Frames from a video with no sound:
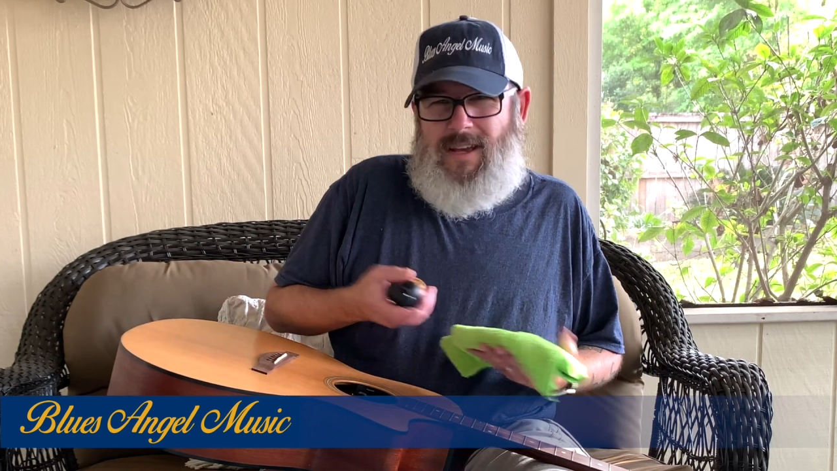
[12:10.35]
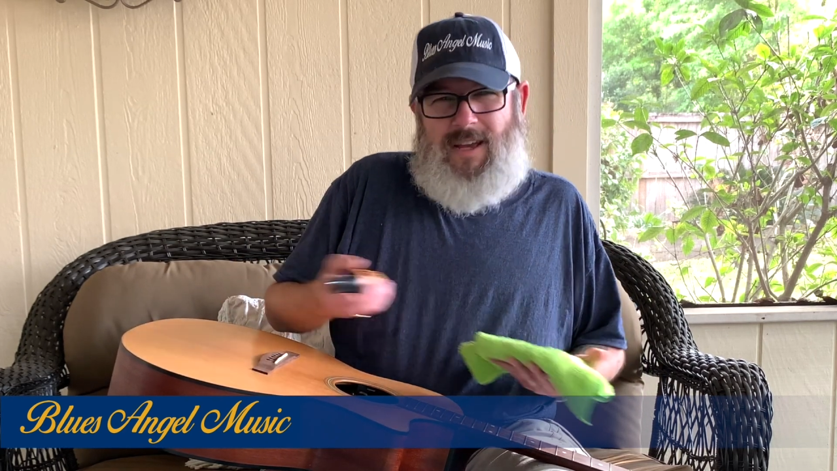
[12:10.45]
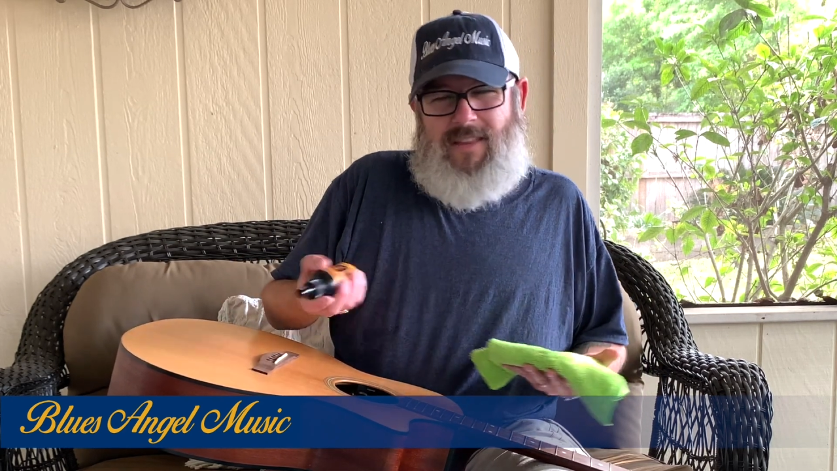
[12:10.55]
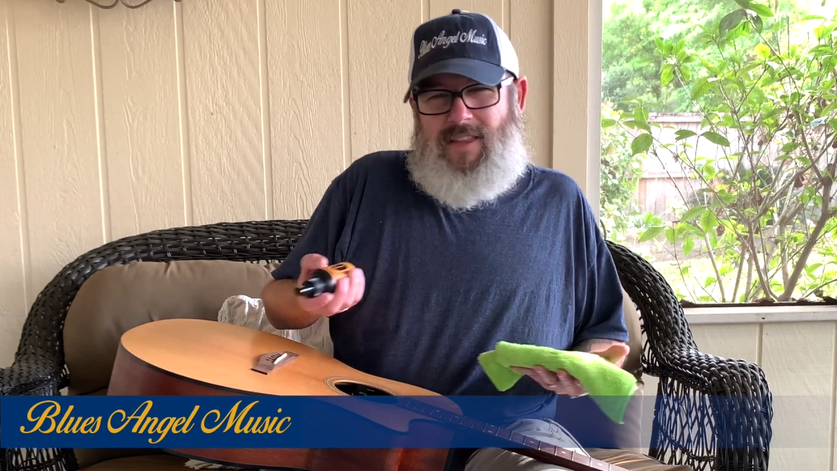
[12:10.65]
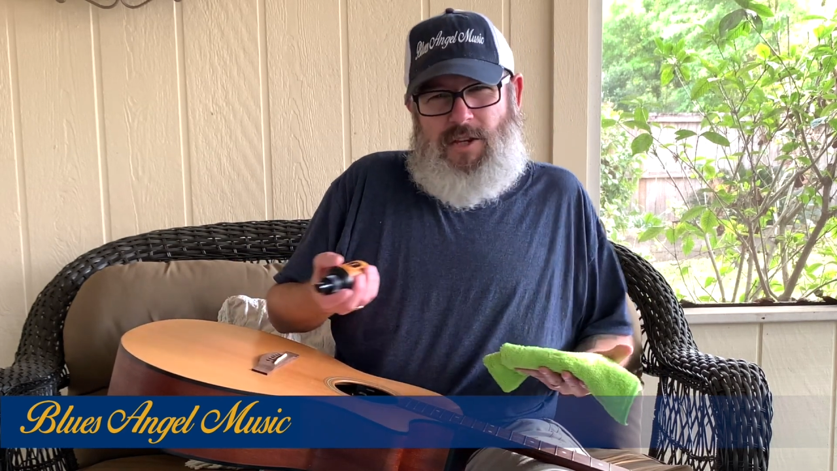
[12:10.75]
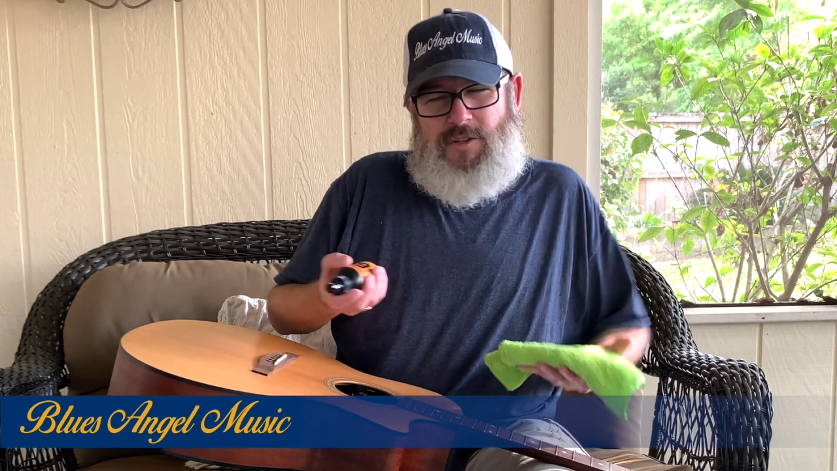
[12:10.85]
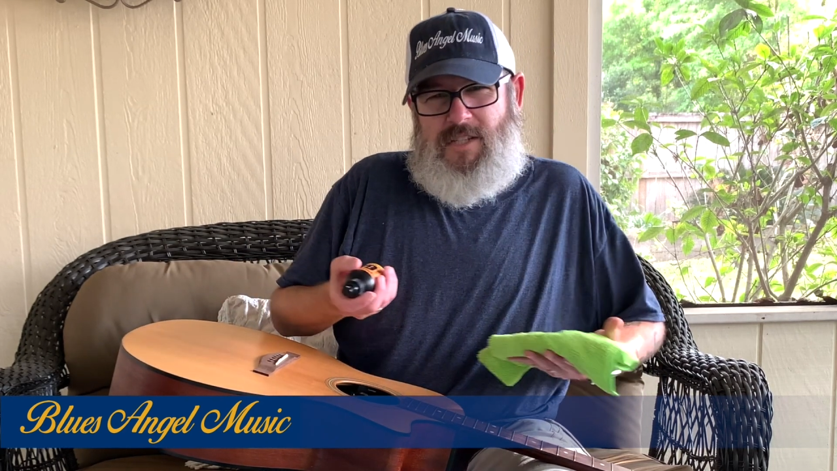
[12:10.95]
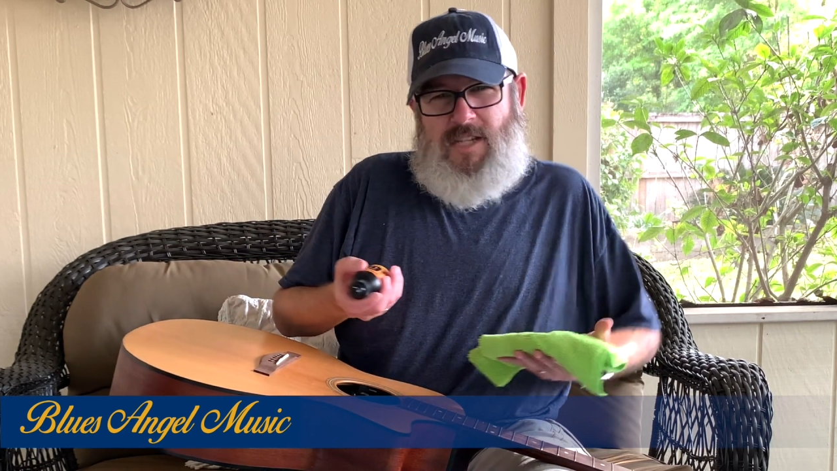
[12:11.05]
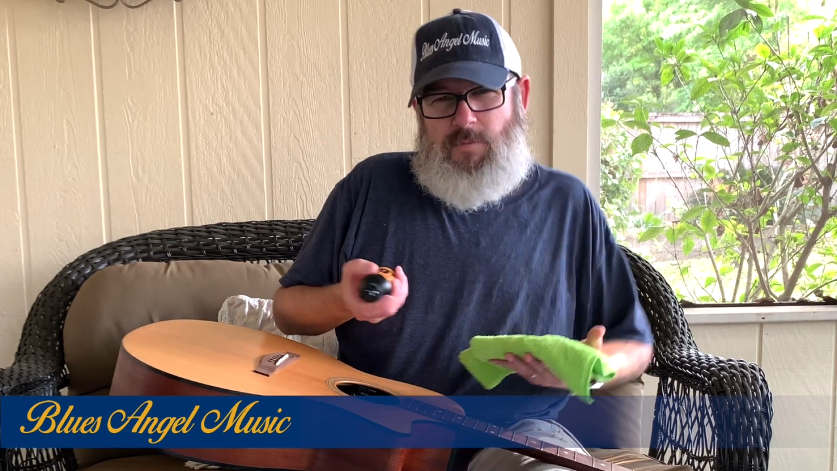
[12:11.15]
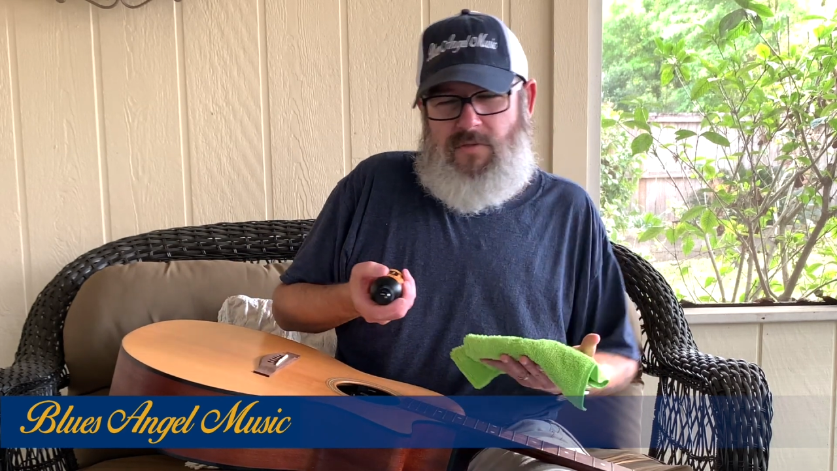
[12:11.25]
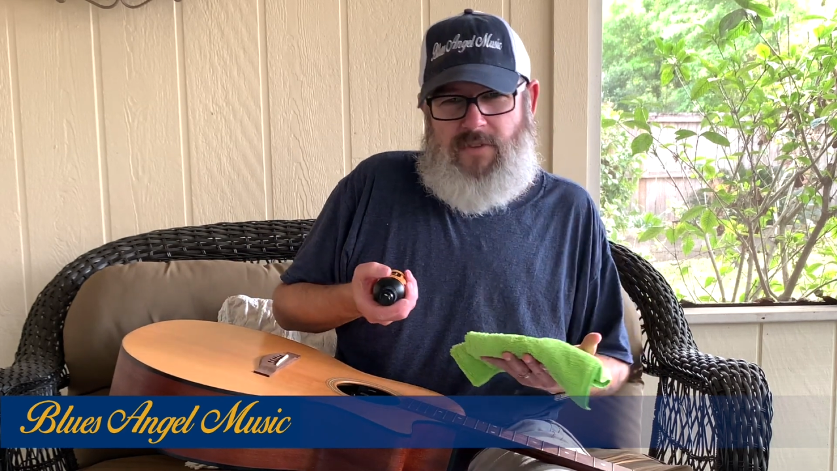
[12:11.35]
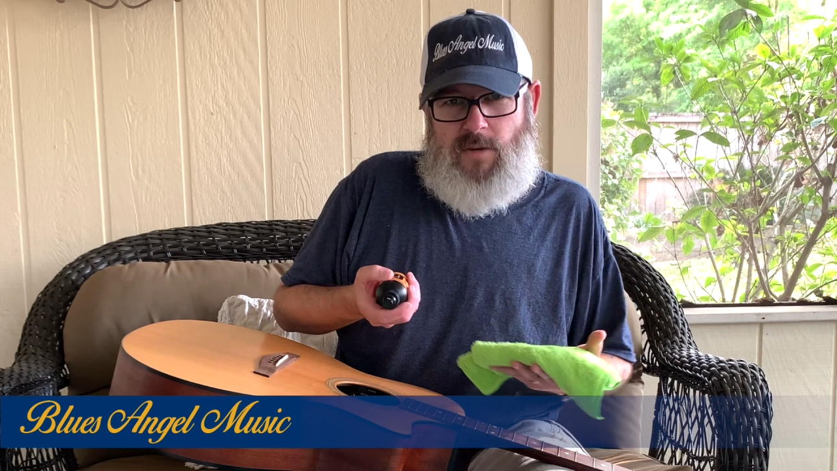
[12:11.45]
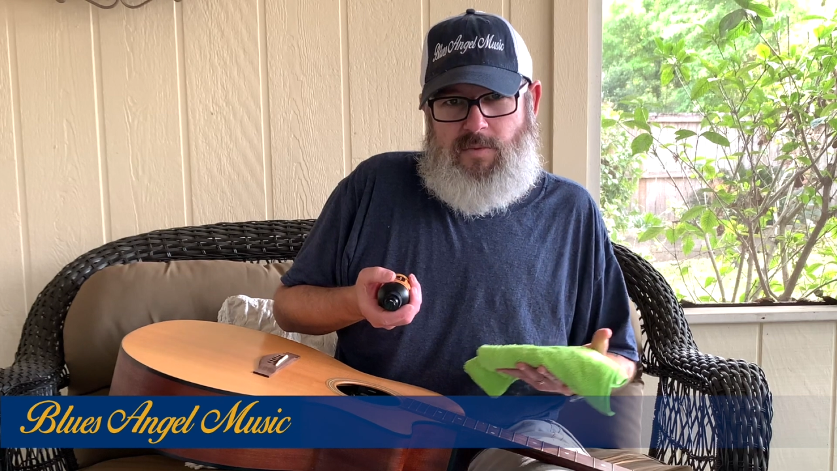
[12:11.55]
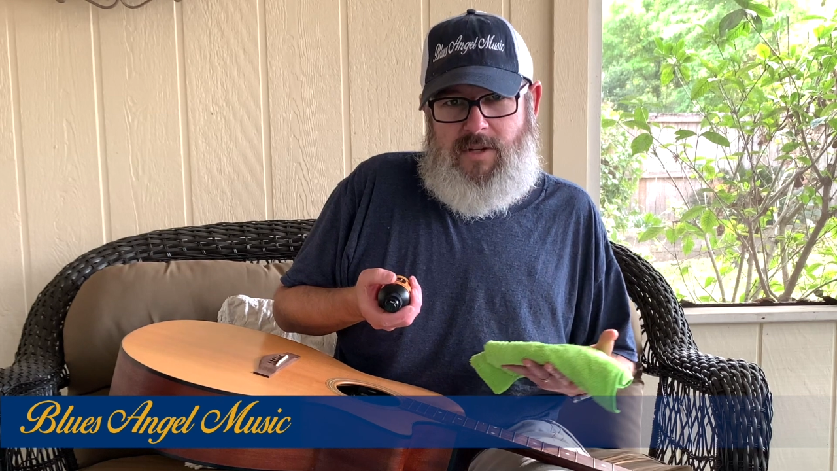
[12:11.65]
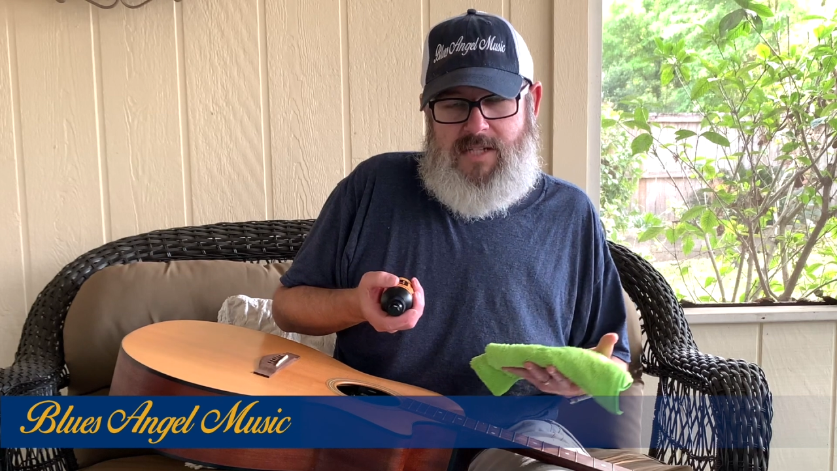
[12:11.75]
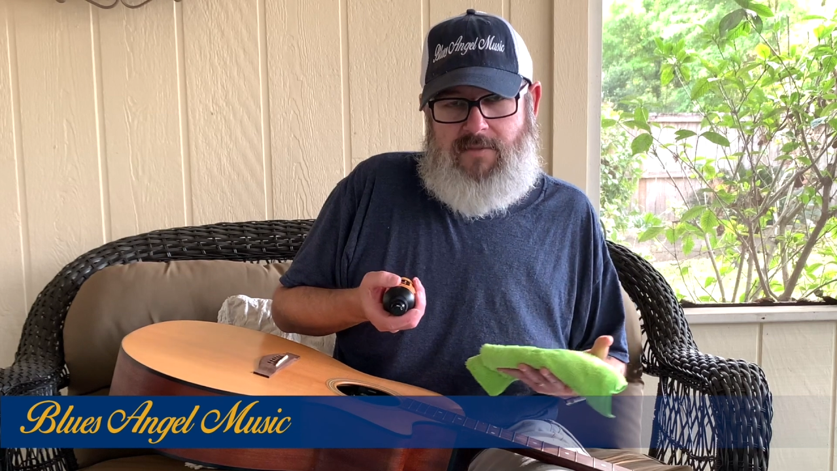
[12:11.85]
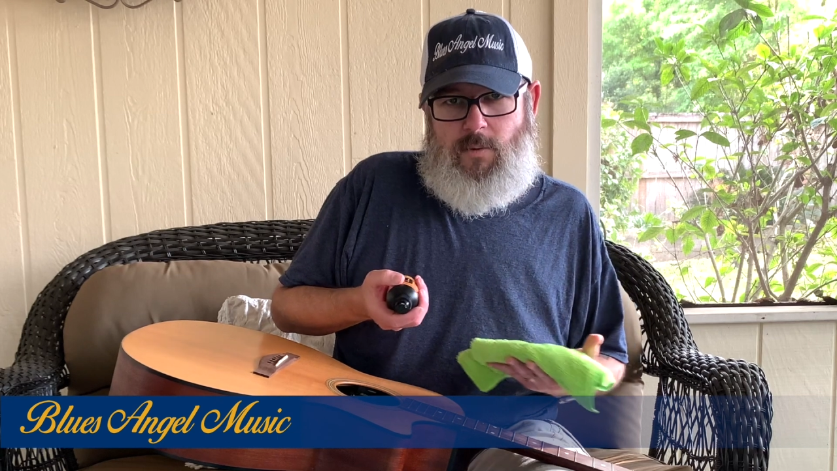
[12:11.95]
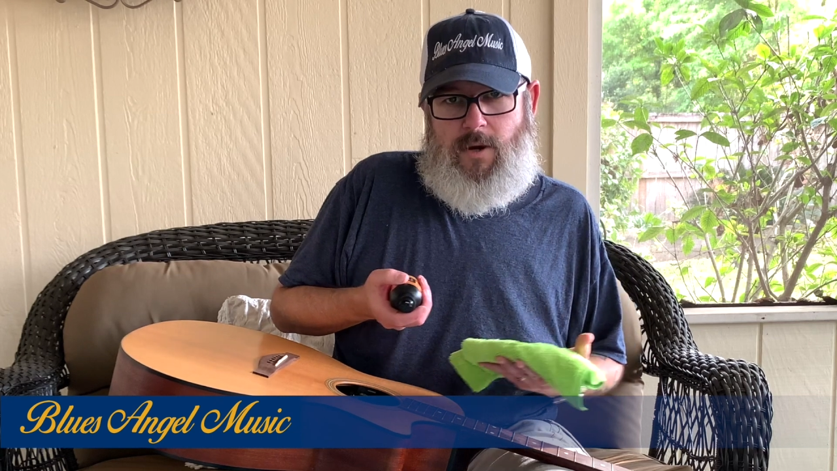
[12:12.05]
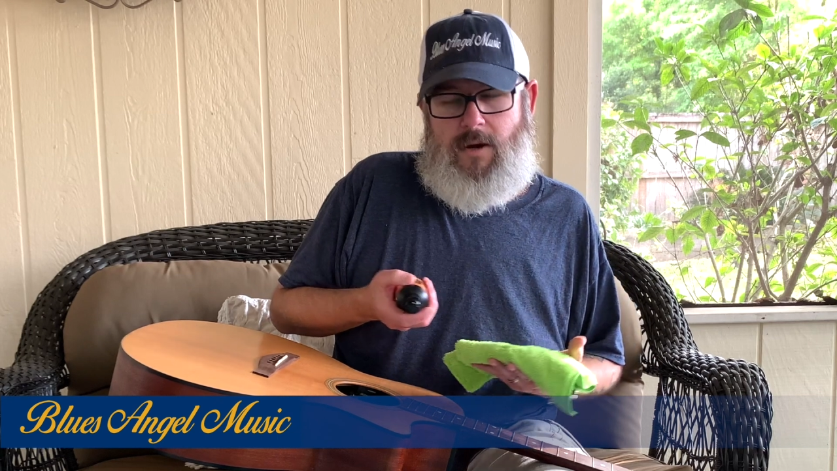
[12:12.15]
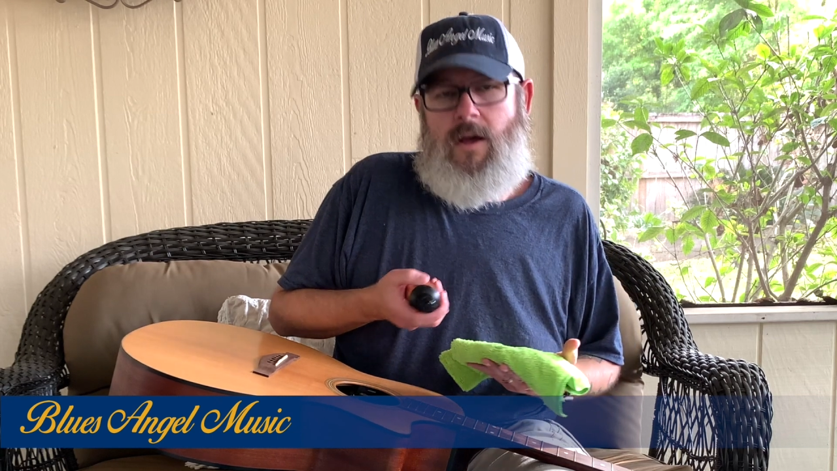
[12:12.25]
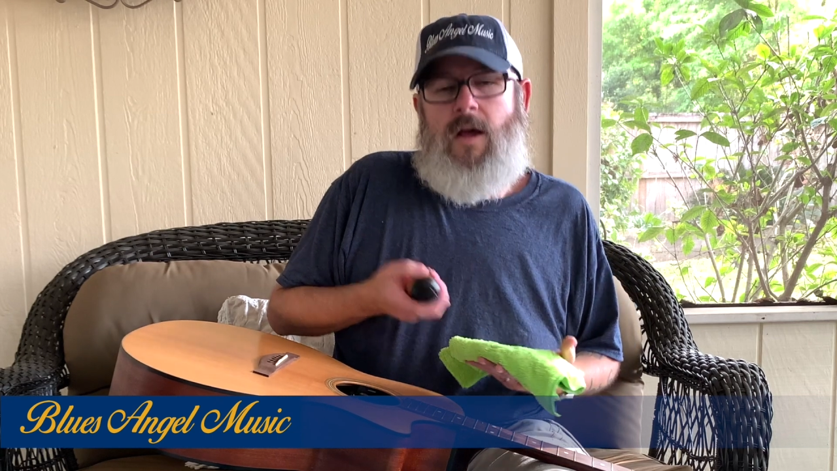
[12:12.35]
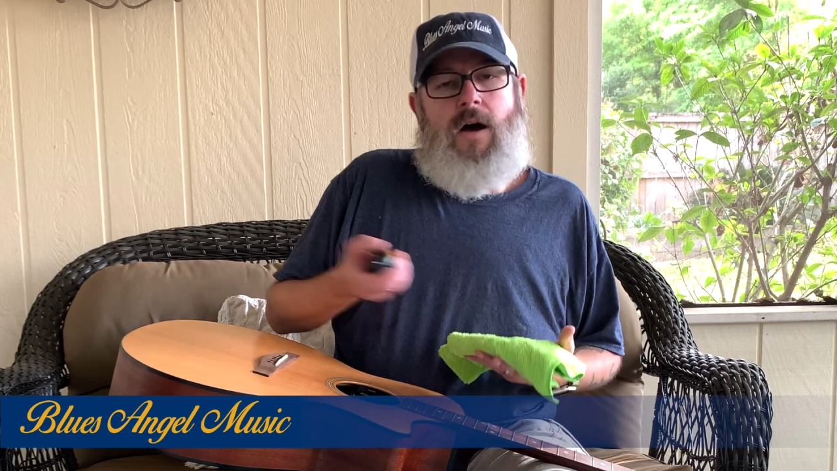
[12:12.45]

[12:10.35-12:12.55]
and then you just end up with fingerprints everywhere.